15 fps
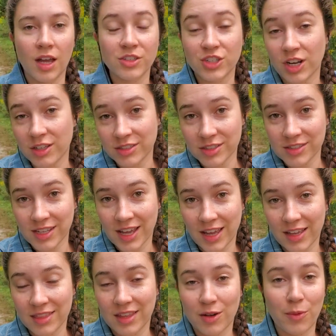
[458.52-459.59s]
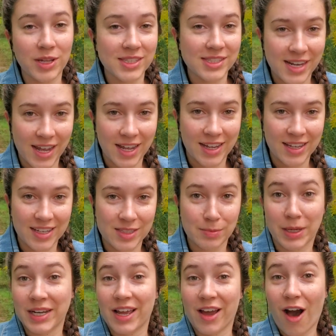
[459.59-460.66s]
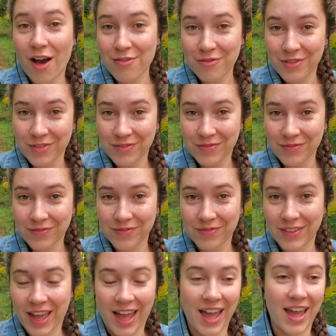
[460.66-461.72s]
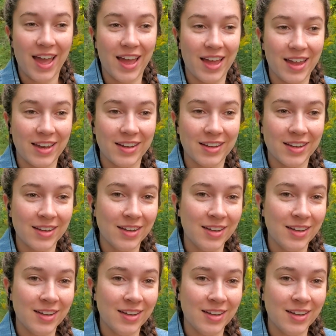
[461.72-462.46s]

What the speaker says: should also say that Wednesday is my day off, and